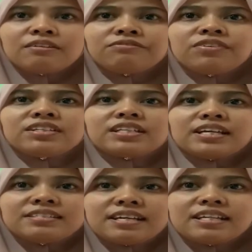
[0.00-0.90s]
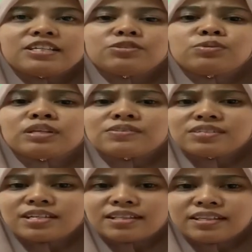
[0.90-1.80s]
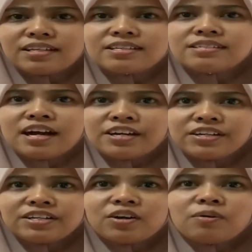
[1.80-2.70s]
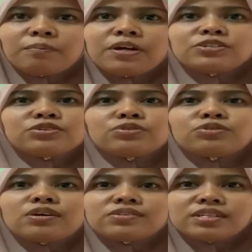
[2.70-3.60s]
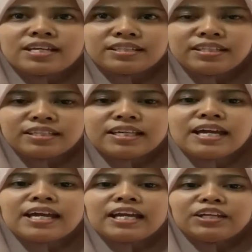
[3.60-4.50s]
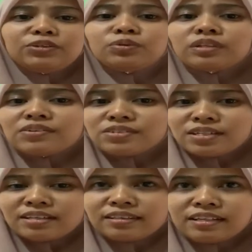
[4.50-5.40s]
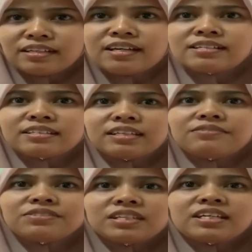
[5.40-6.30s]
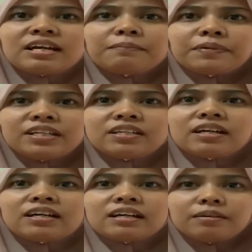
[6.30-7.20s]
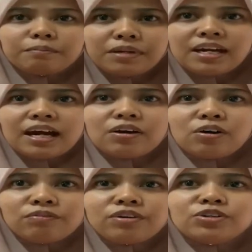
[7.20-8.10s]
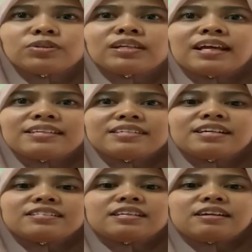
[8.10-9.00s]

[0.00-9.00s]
Fixed asset in 2018 is higher compared to 2018. In 2019, Staysafe company may overutilizing its